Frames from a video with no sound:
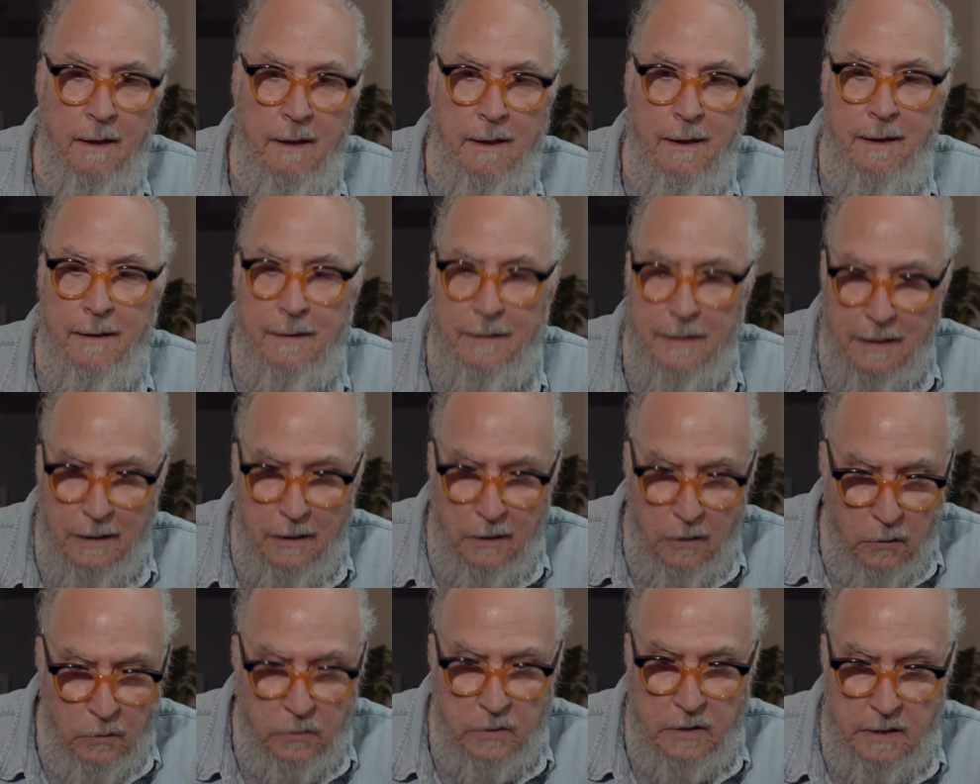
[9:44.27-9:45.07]
And they
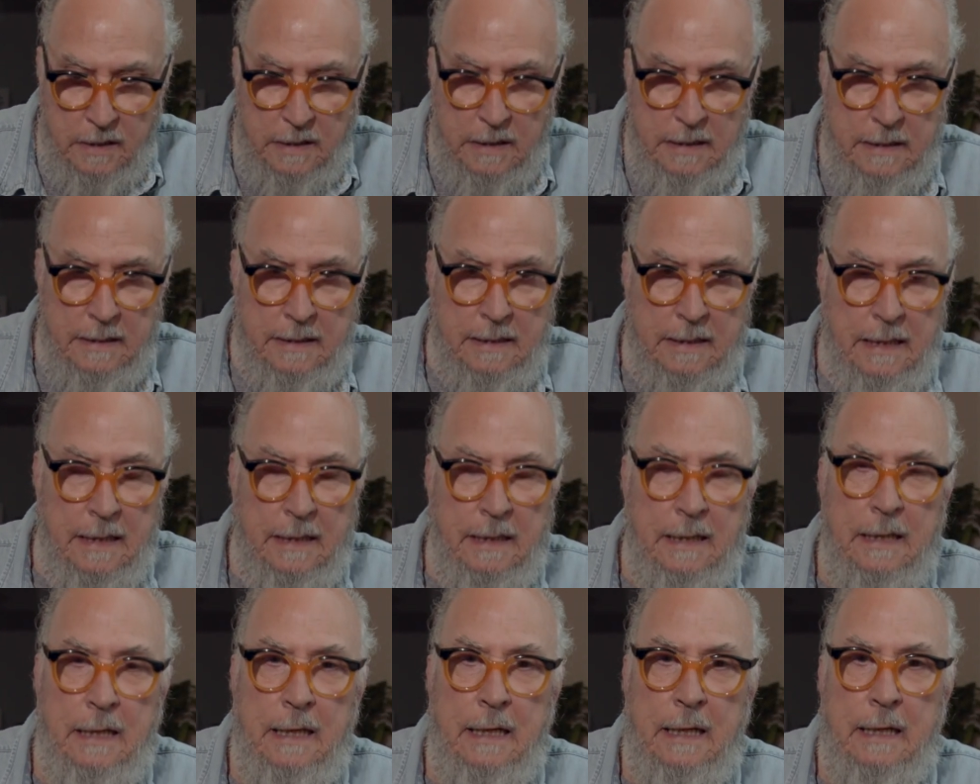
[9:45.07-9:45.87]
looked at it
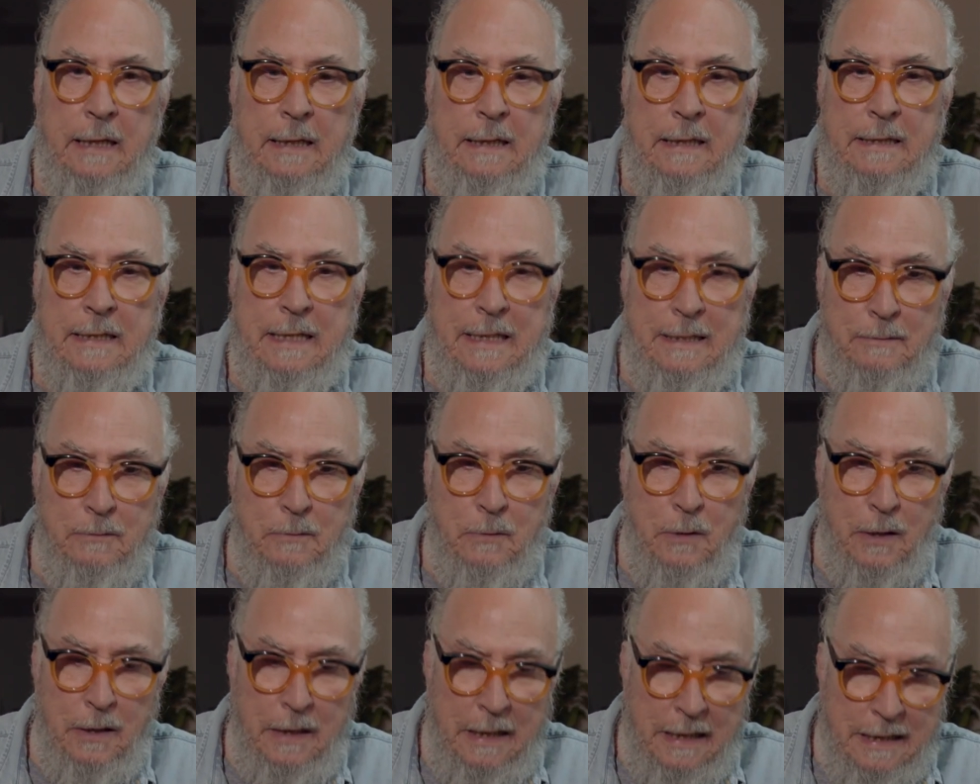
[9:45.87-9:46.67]
and they said,
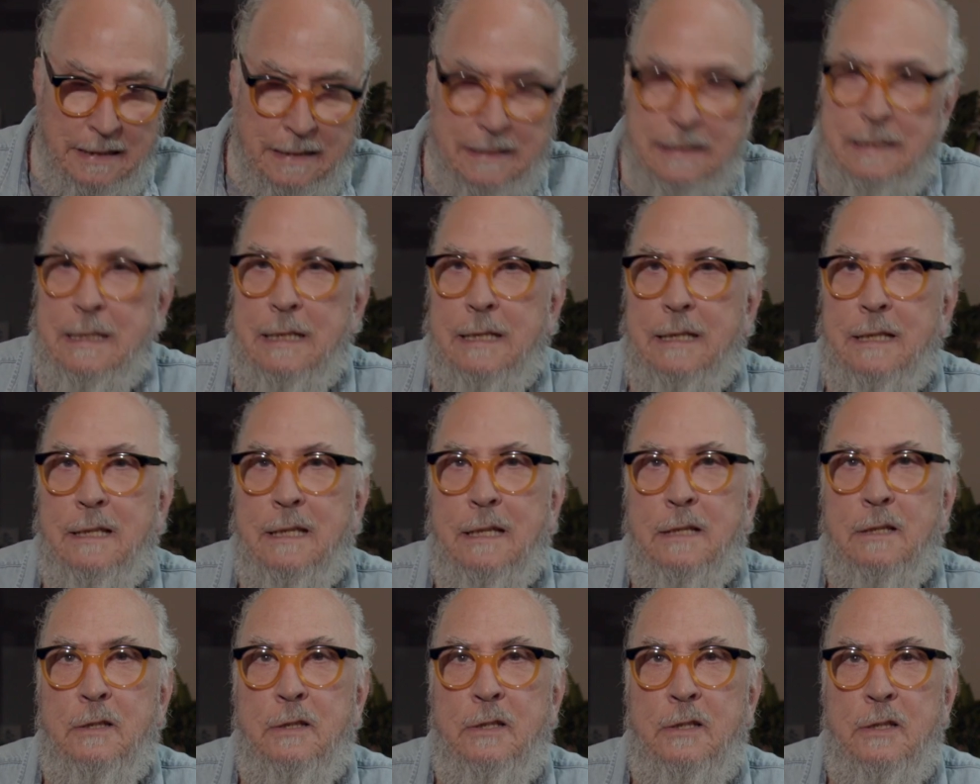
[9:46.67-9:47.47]
well, I think
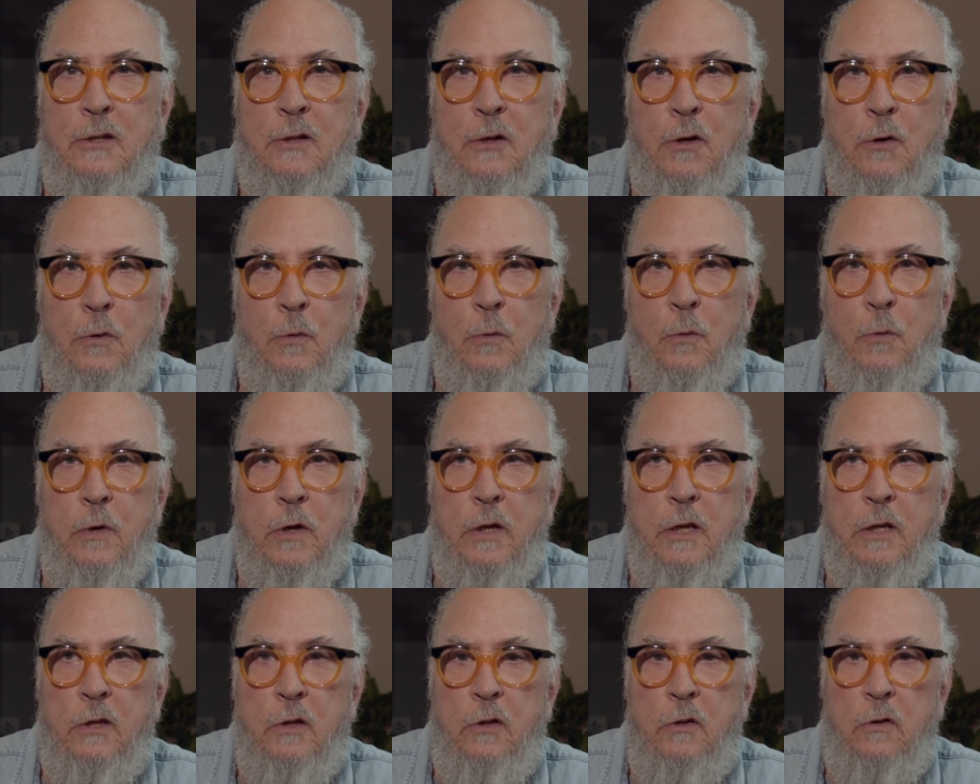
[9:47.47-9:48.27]
that,
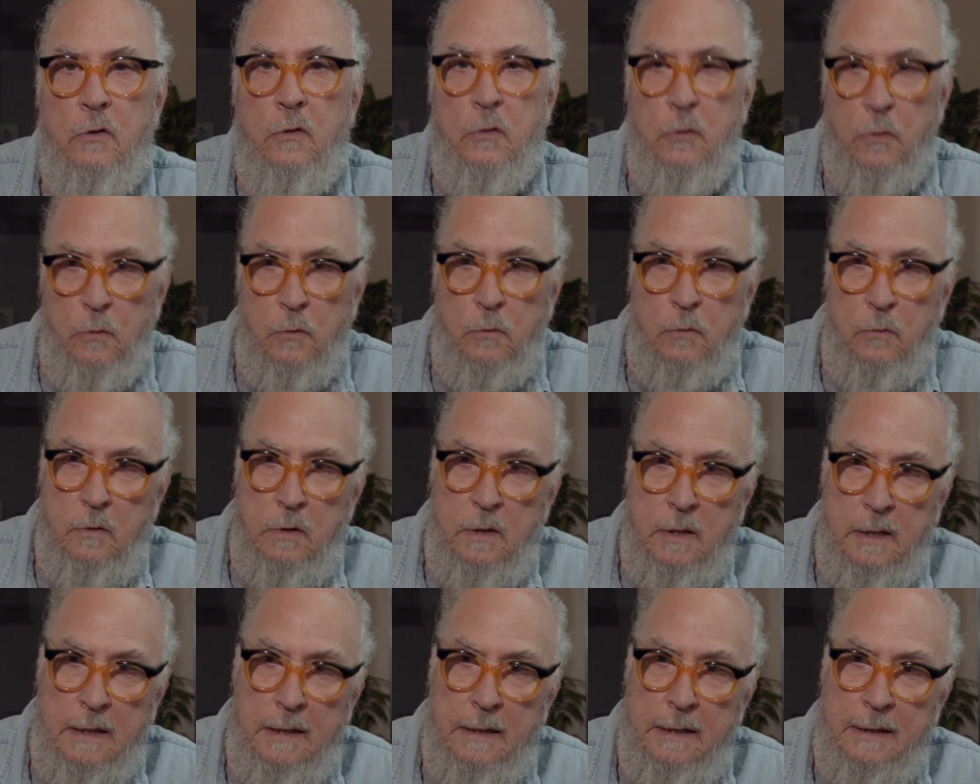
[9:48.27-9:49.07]
we do
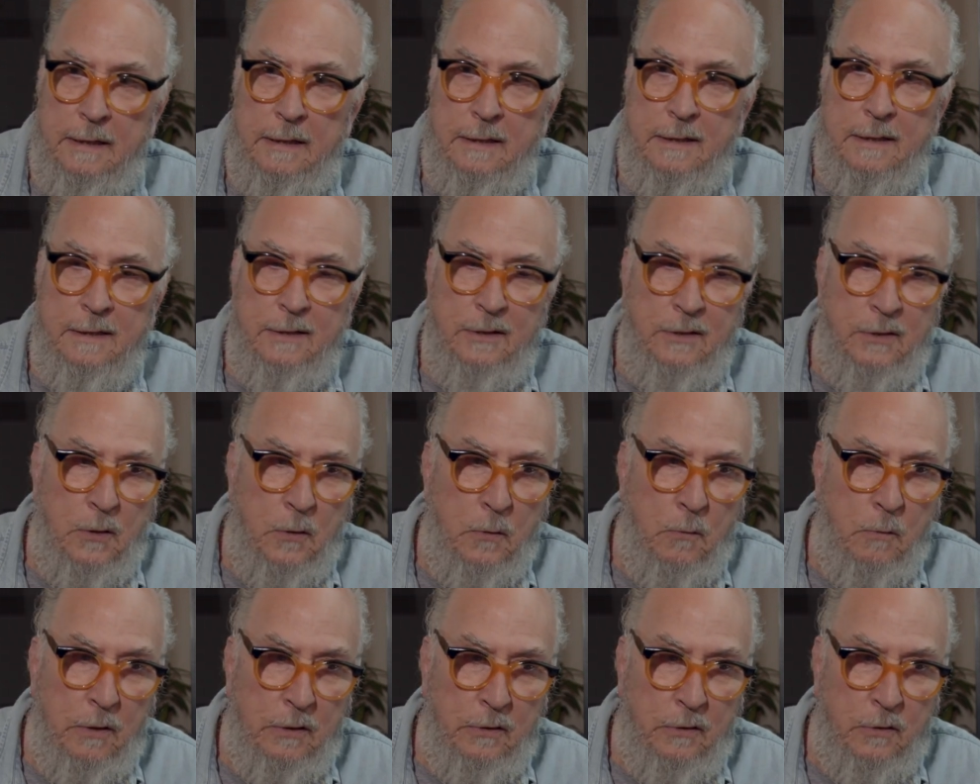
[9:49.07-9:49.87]

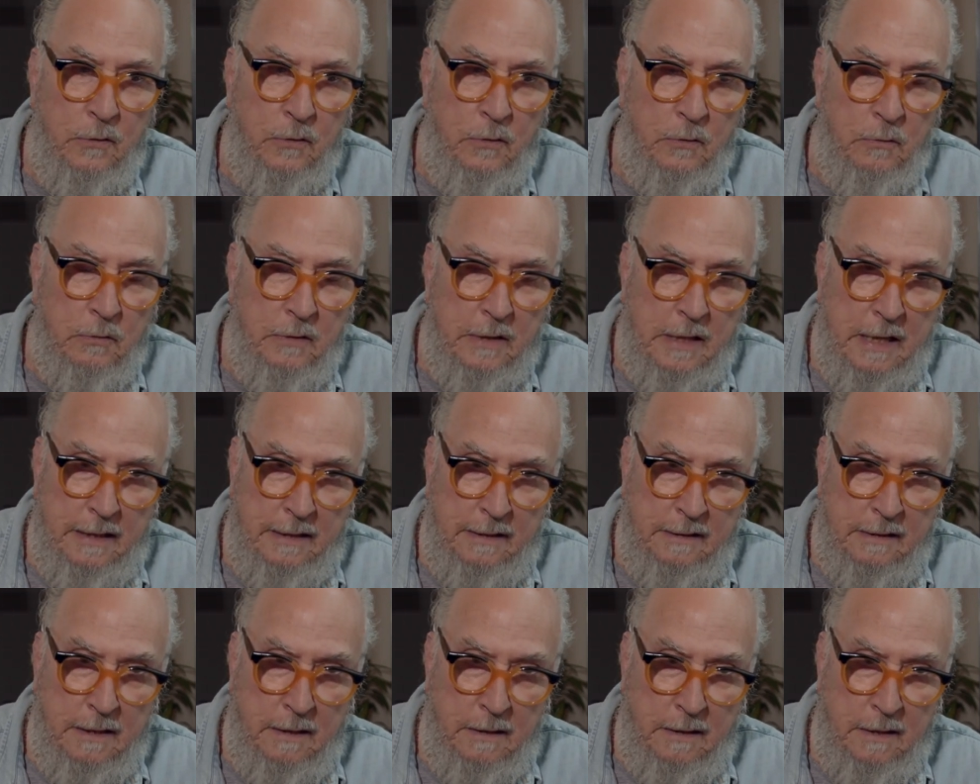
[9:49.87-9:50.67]
know what to do
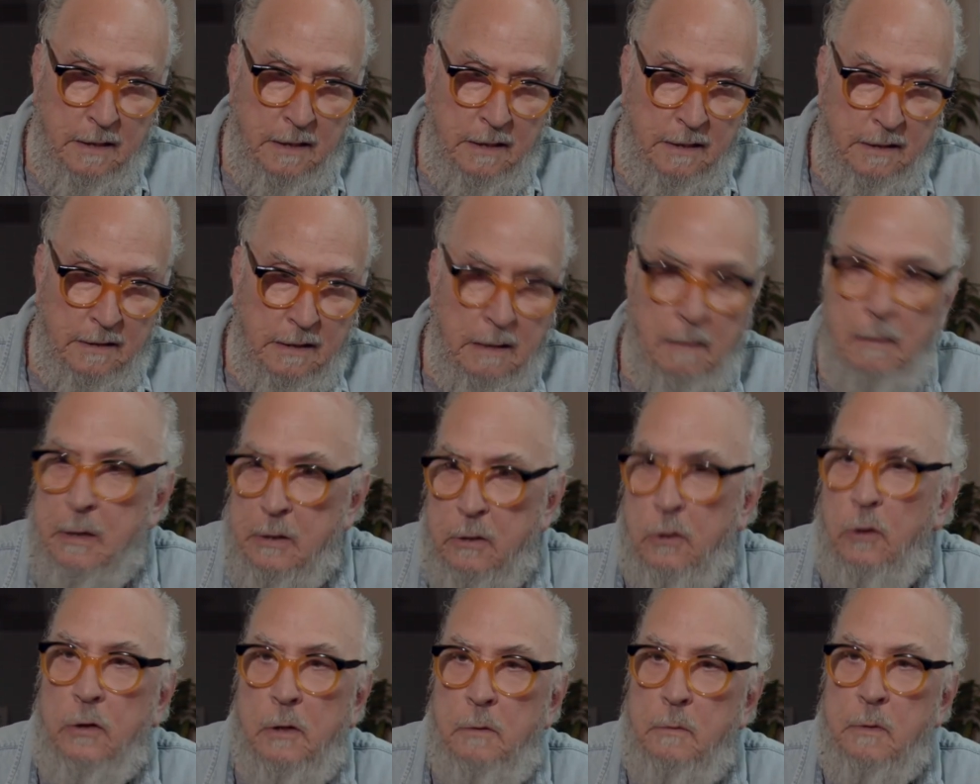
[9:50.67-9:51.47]
with that. And I
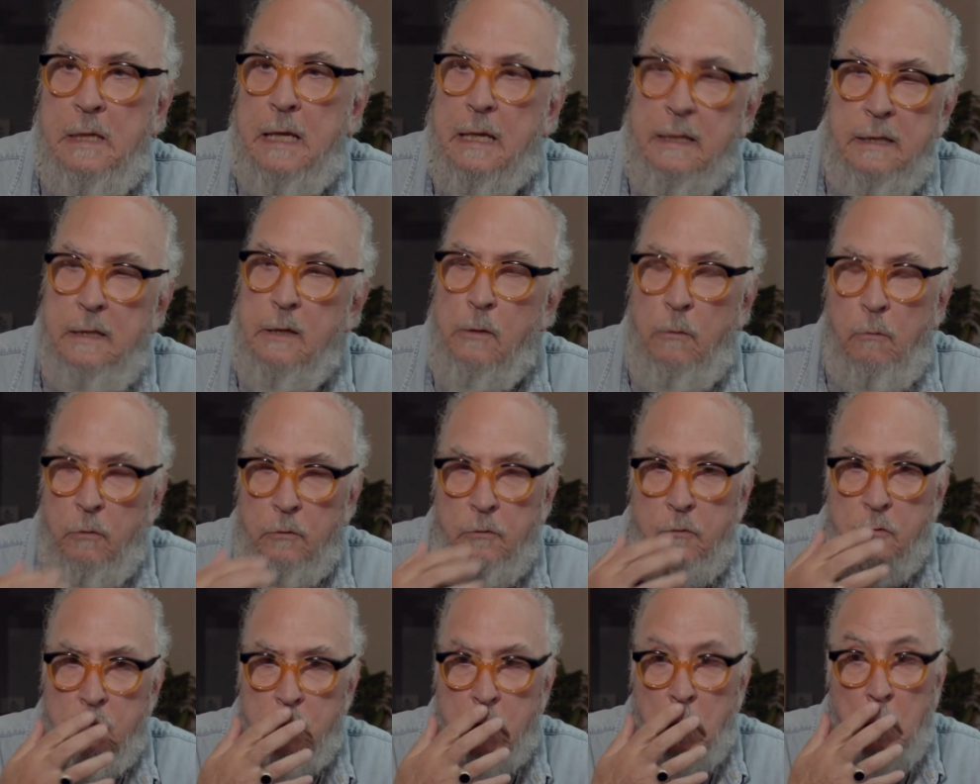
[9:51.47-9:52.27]
told them that I didn't
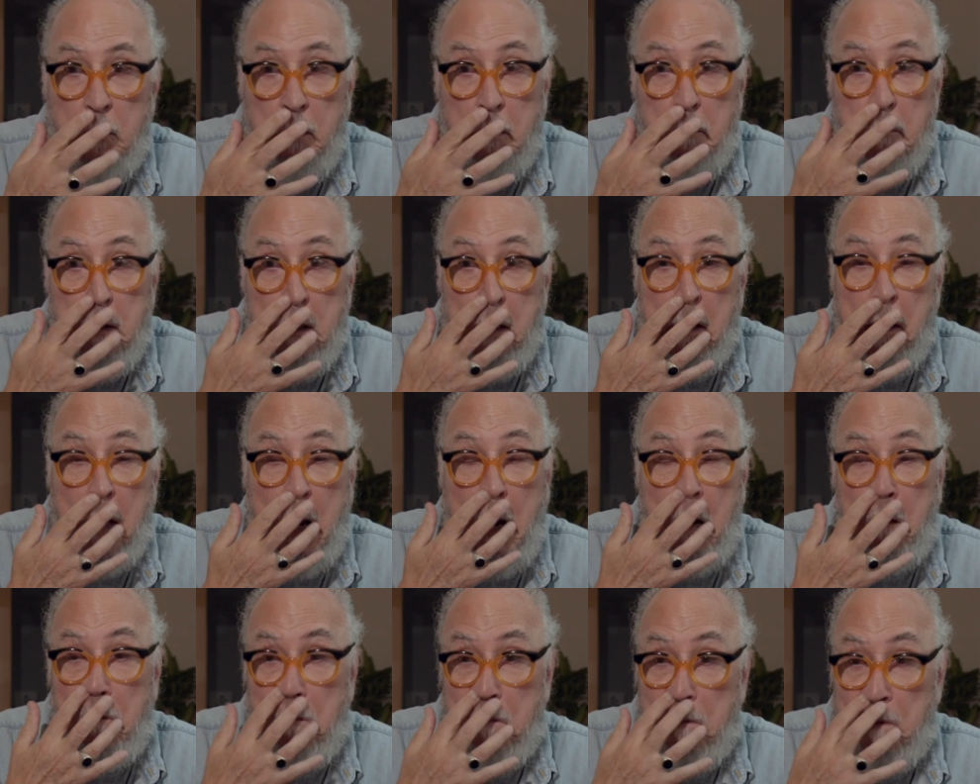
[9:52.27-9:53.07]
want to show them in an
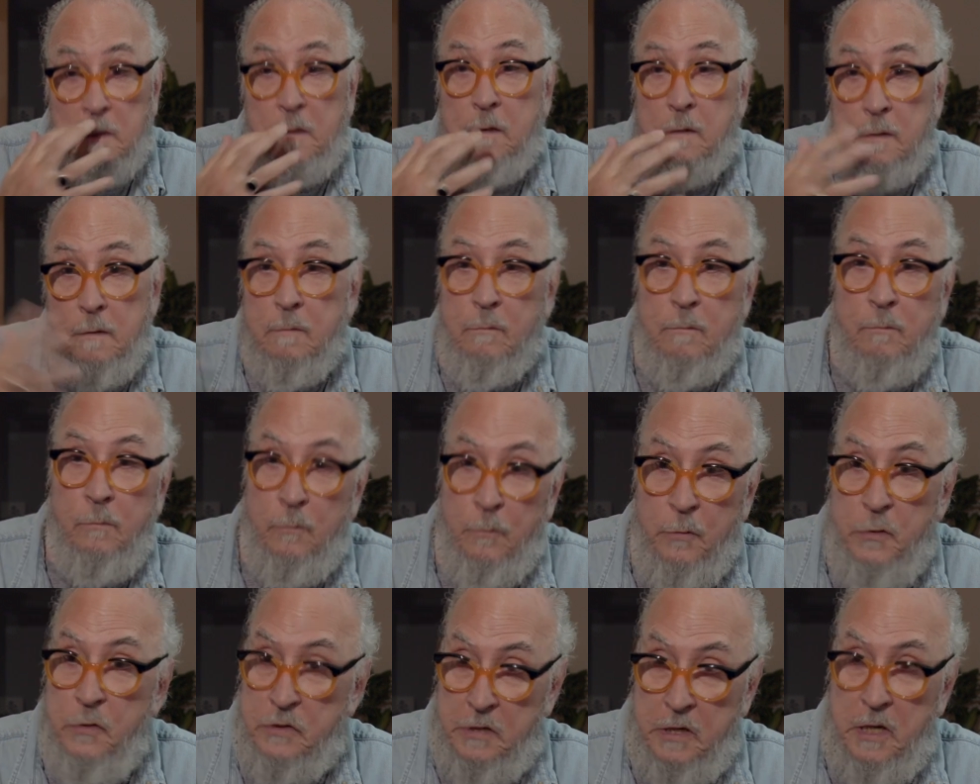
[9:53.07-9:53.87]
art
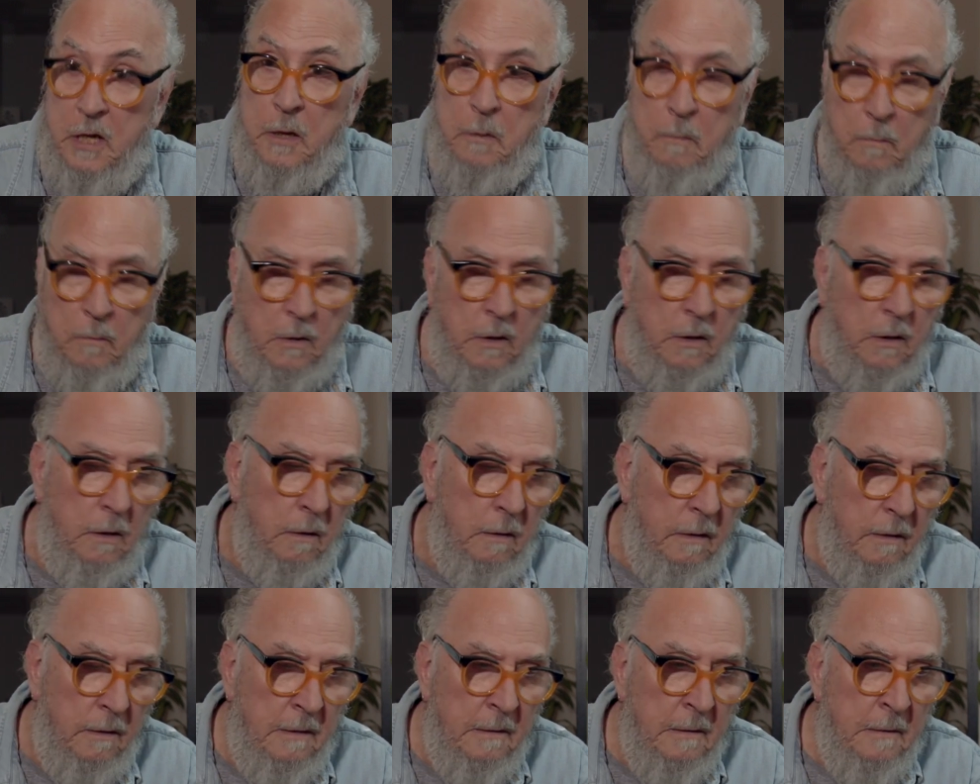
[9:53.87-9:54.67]
museum